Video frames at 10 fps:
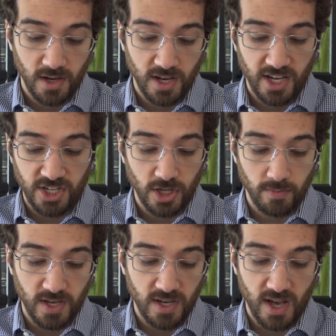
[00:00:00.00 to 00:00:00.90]
He shall
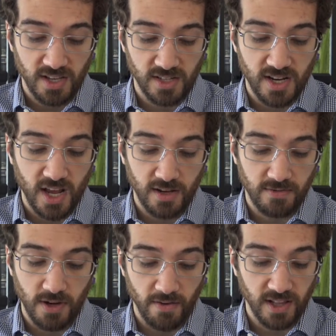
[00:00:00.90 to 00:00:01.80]
be as a native
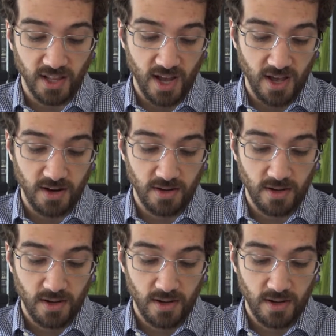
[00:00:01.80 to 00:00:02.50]
of the land.